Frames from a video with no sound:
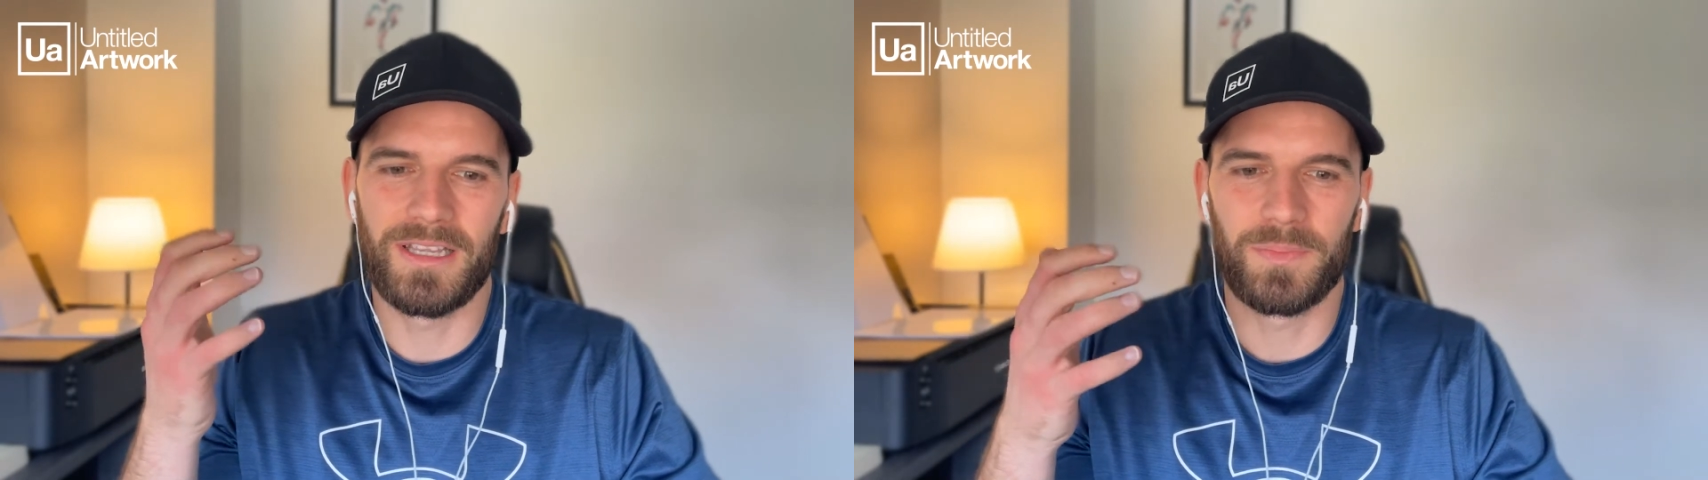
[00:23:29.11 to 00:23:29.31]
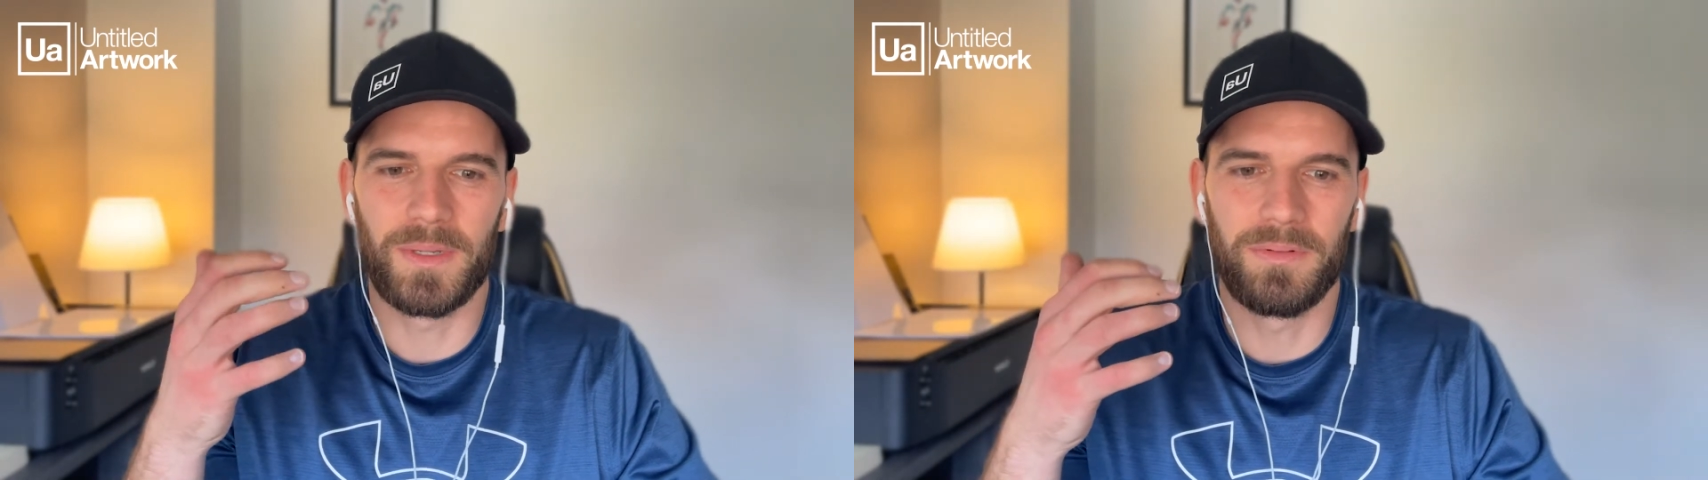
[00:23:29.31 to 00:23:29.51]

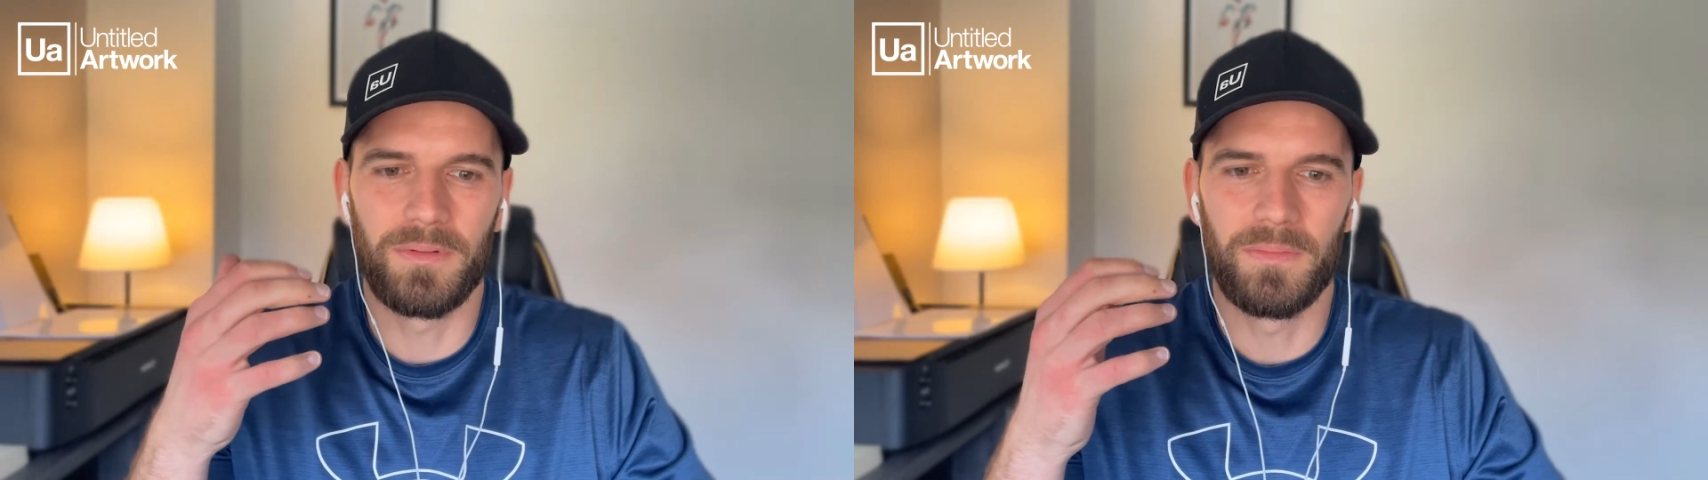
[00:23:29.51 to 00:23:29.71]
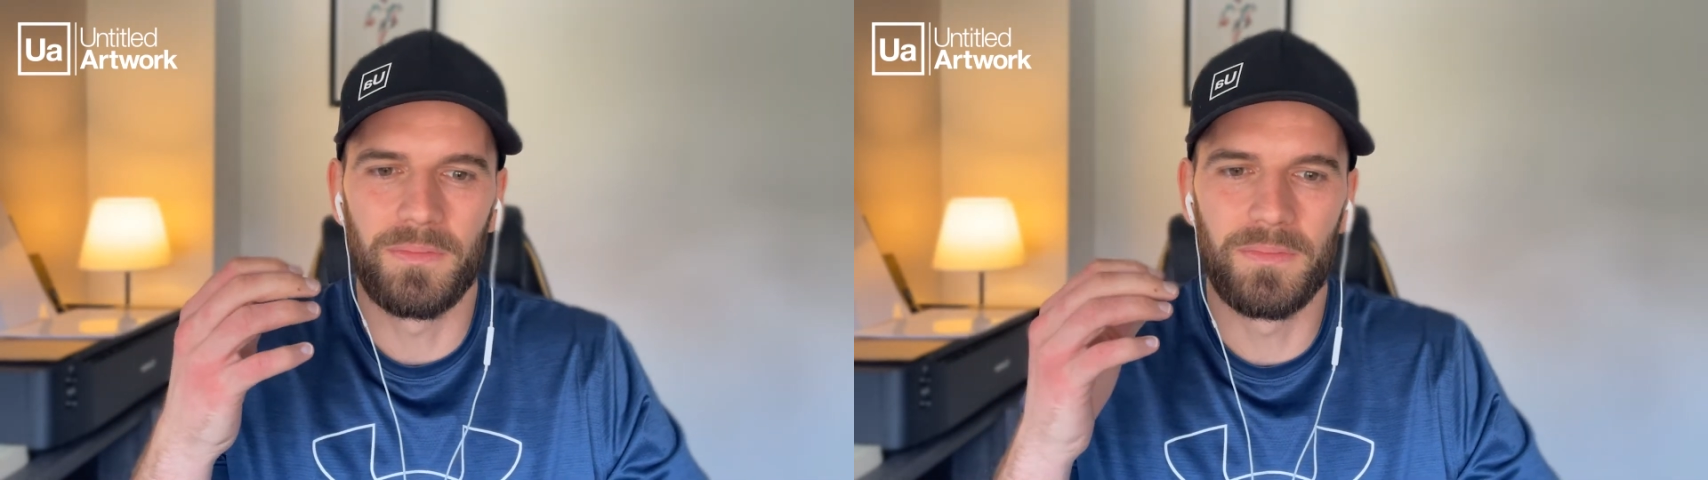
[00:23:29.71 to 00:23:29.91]
people
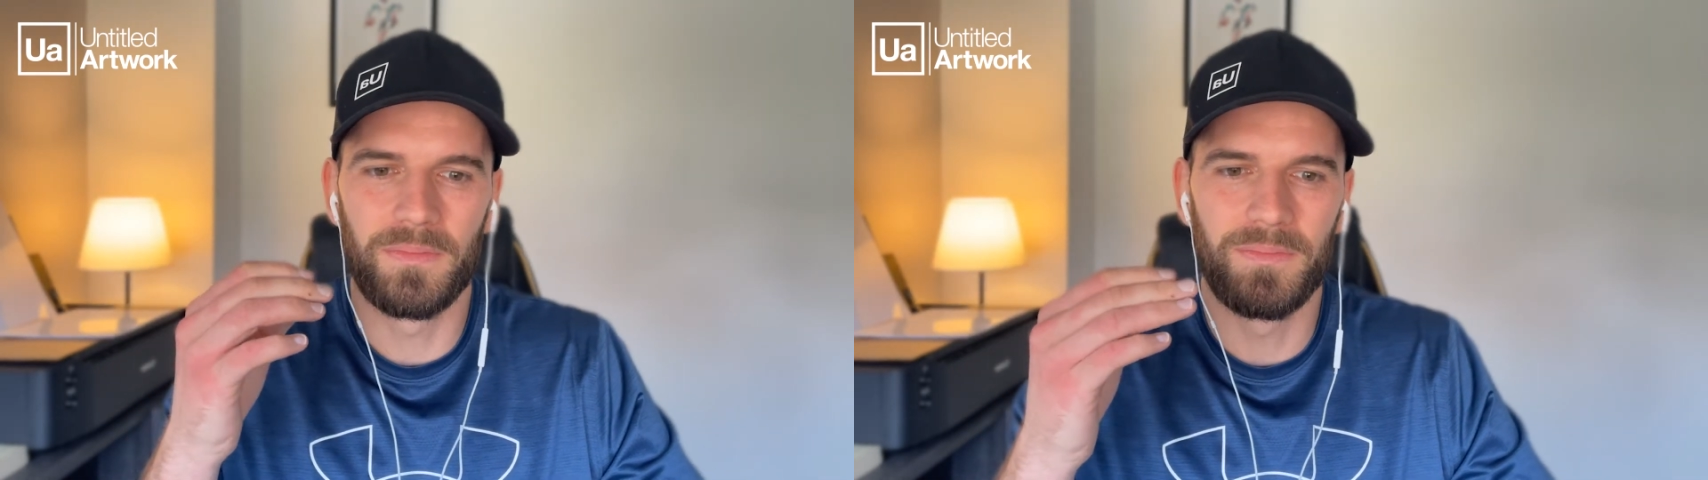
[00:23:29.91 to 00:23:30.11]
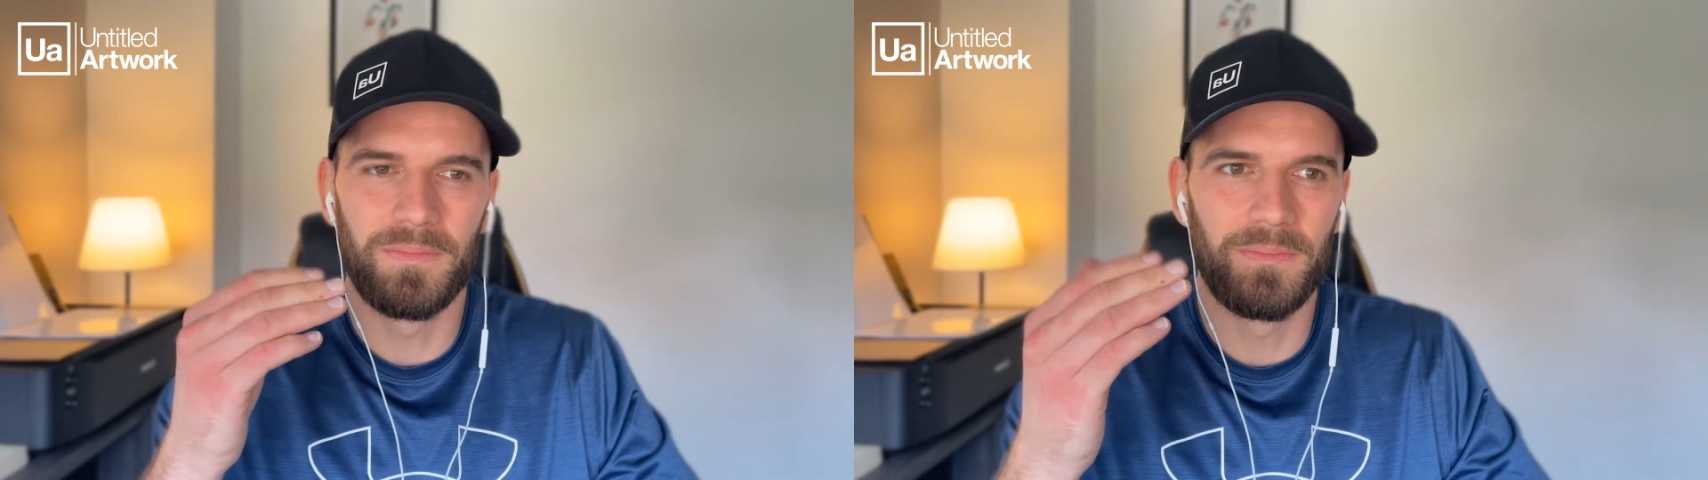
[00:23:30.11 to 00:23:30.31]

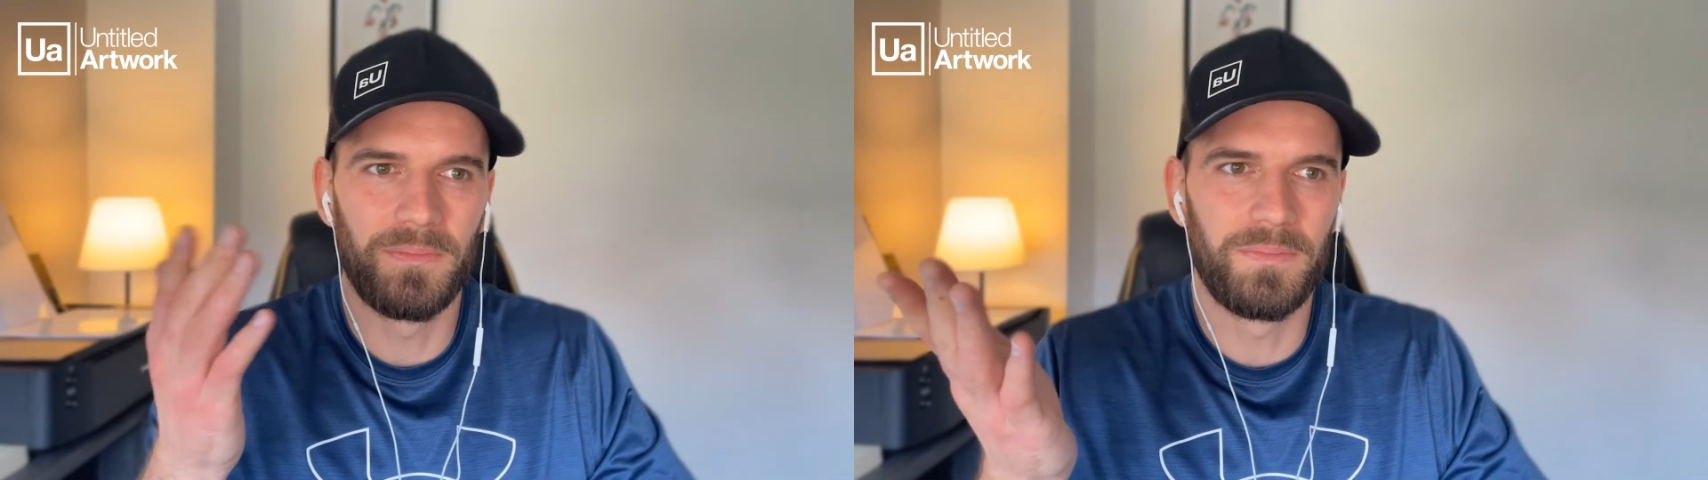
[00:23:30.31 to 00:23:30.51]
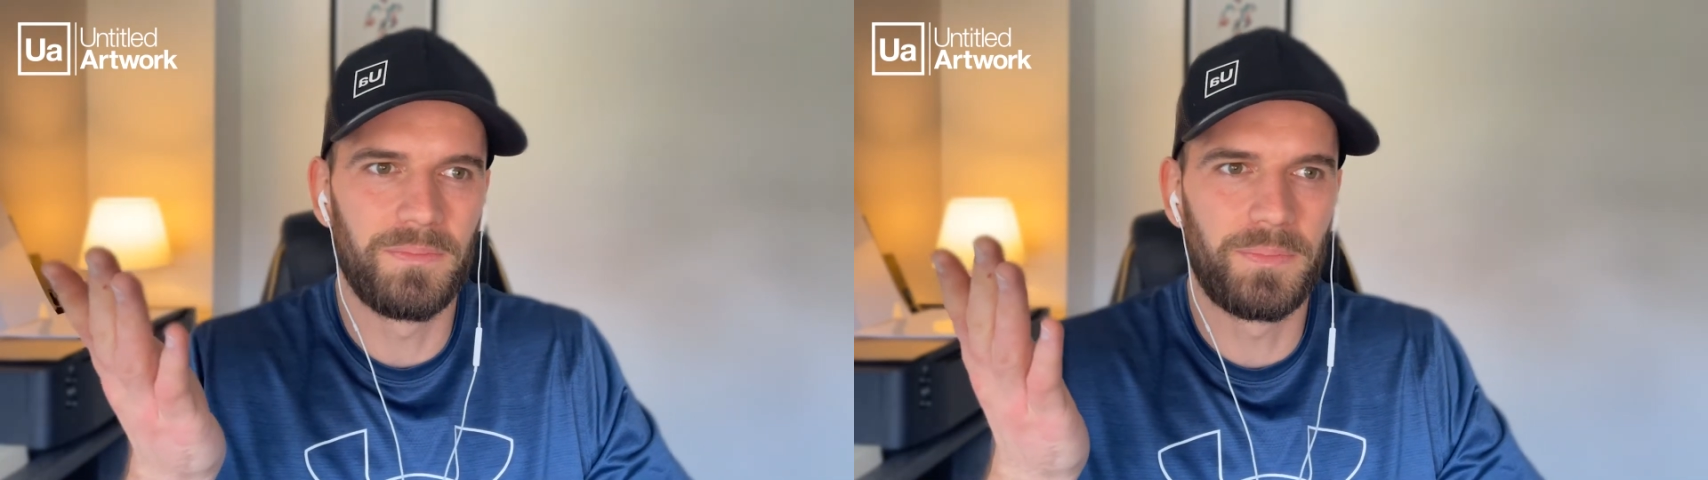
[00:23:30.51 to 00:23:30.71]

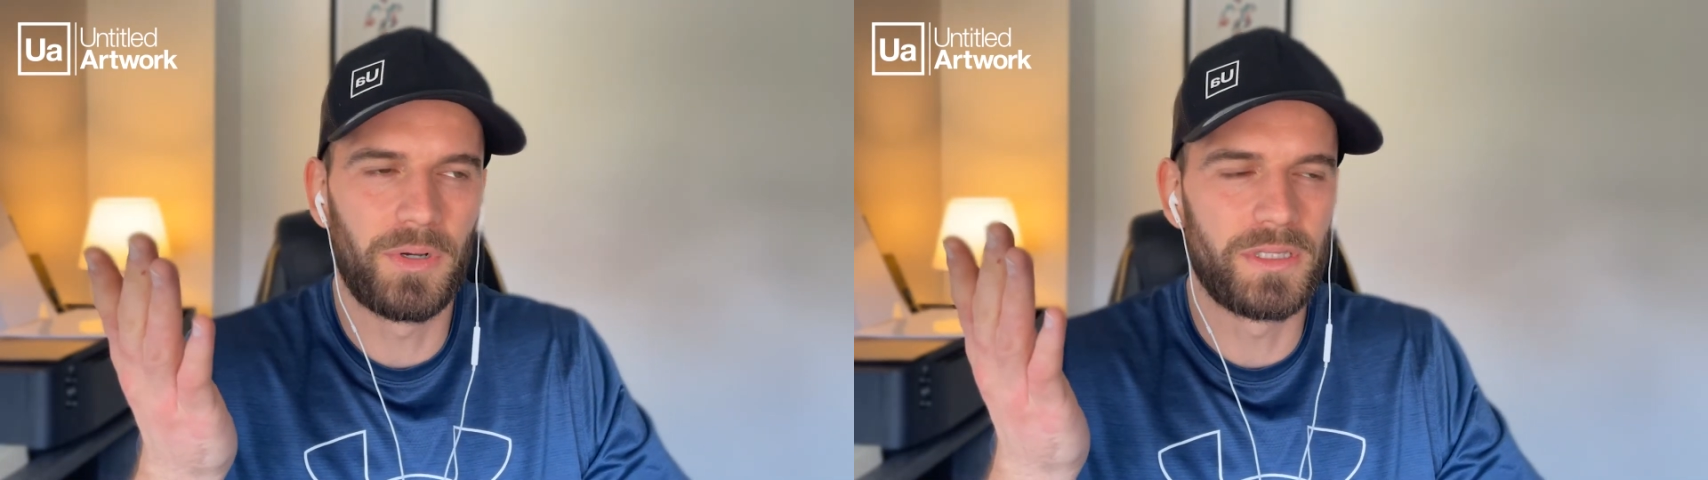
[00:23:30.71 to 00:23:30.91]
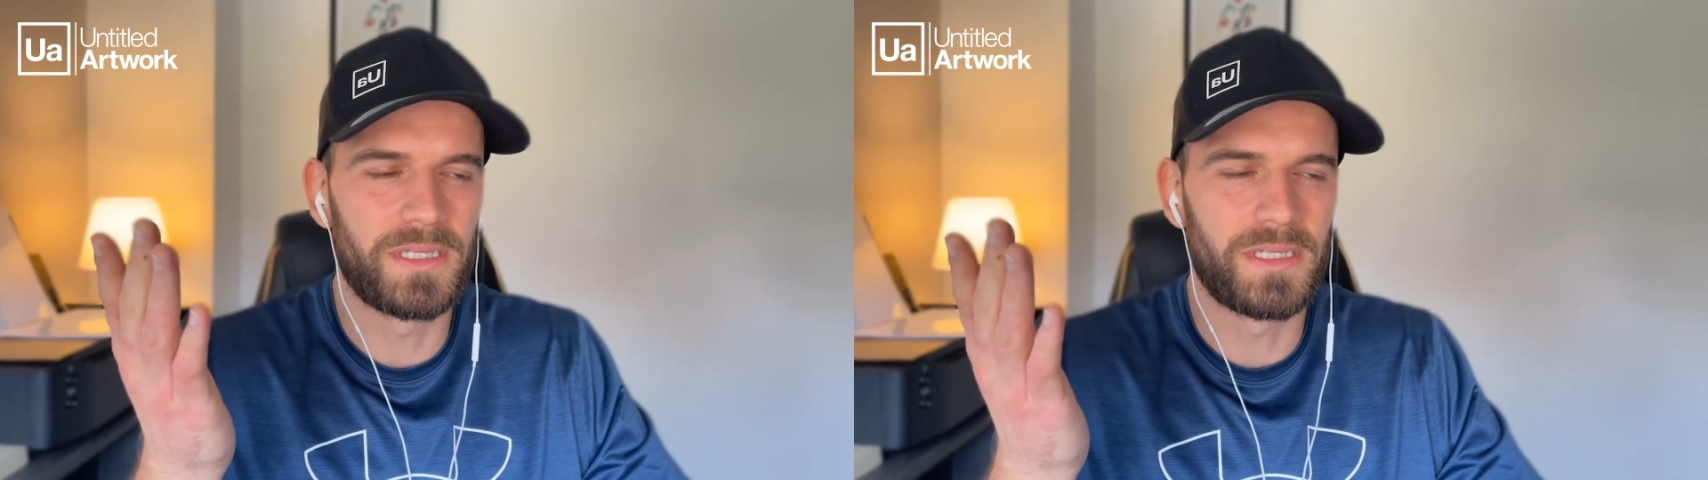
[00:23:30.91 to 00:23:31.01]
point